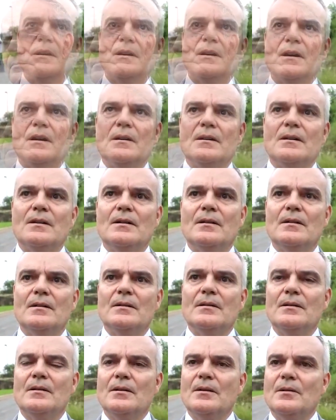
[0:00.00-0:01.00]
As it relates to what
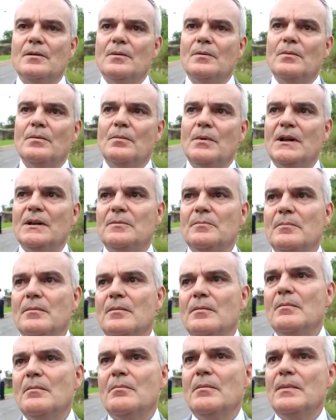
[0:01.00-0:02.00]
transpired, well,
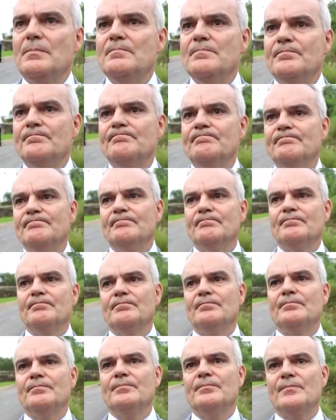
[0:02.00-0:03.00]
looking back at it, what,
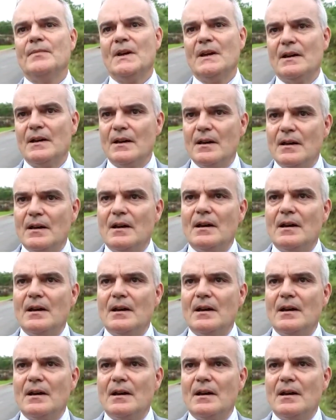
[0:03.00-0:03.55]
you know?